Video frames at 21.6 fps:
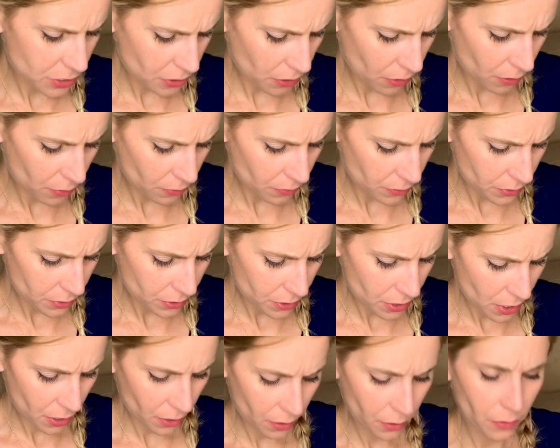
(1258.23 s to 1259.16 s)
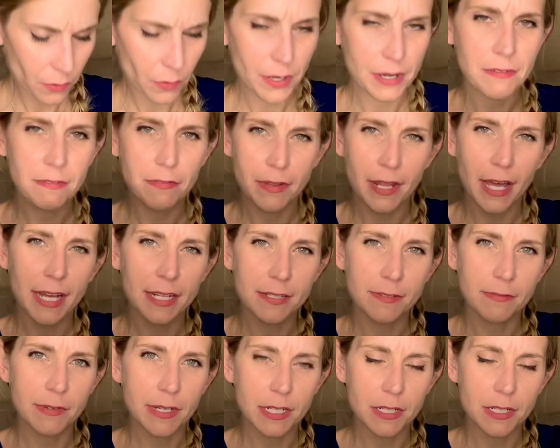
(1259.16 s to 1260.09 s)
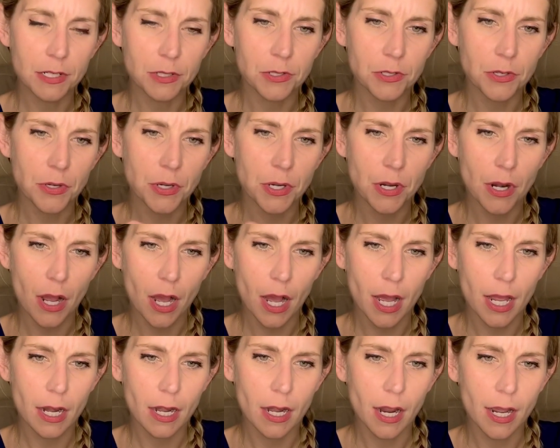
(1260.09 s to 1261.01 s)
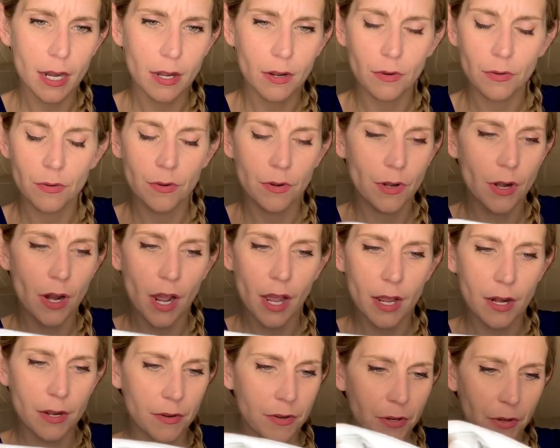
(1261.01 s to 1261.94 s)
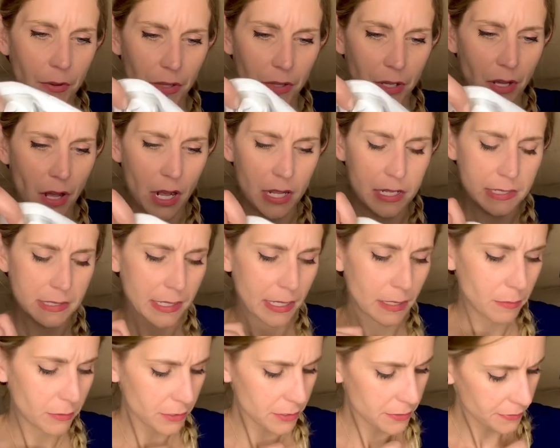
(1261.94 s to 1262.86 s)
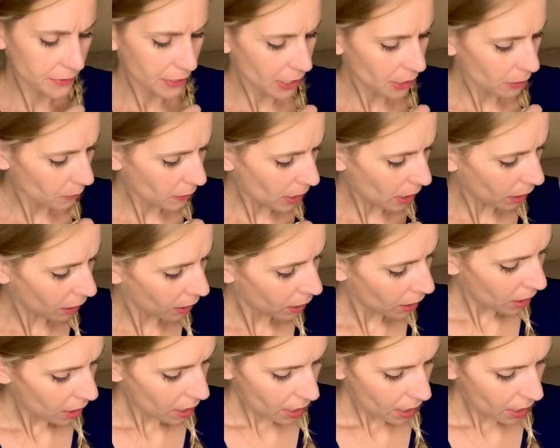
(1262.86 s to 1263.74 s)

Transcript: don't know if that's vintage or not. I don't I don't know Lacoste labels very well.